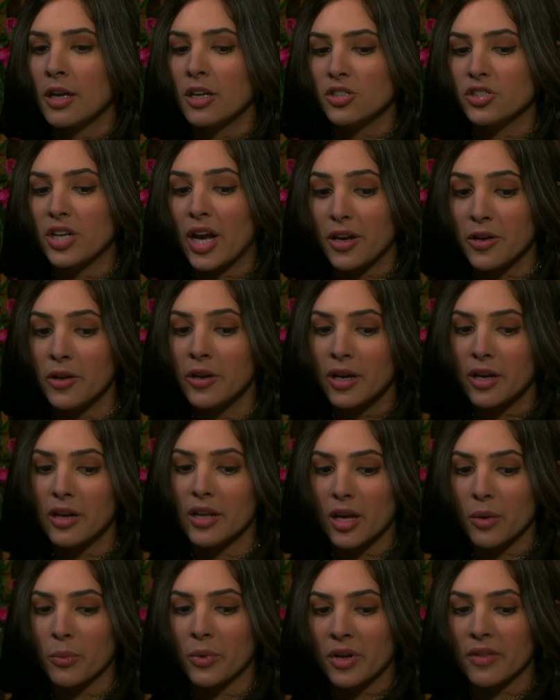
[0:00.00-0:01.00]
Chad, you need to
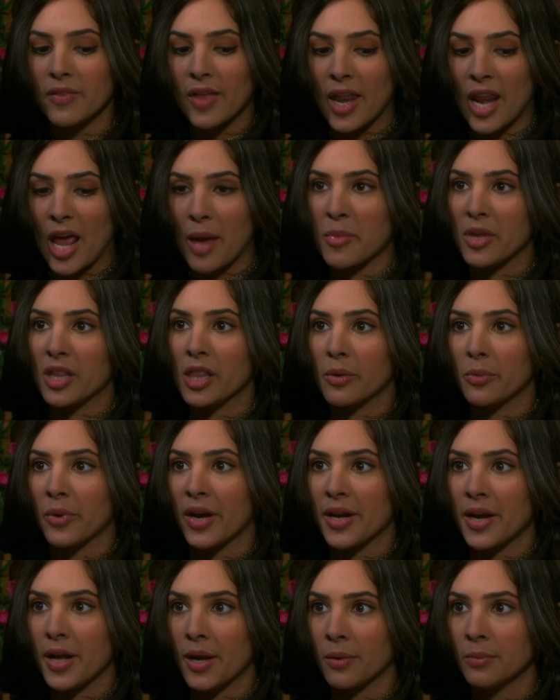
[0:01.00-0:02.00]
get rid of that amulet
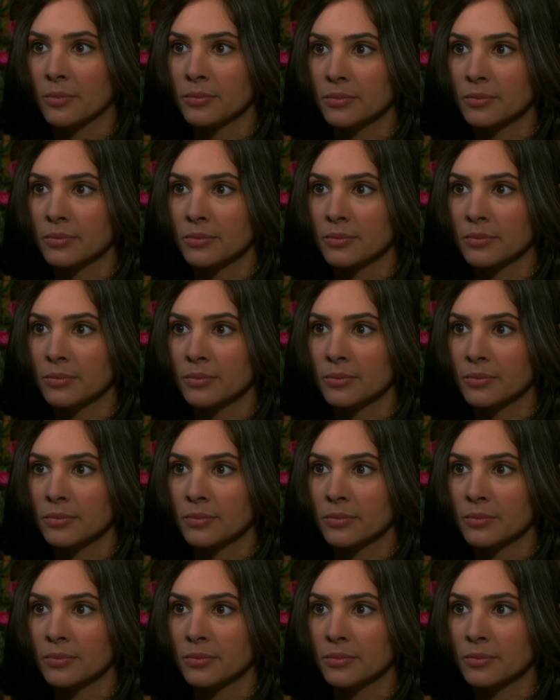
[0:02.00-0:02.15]
right now.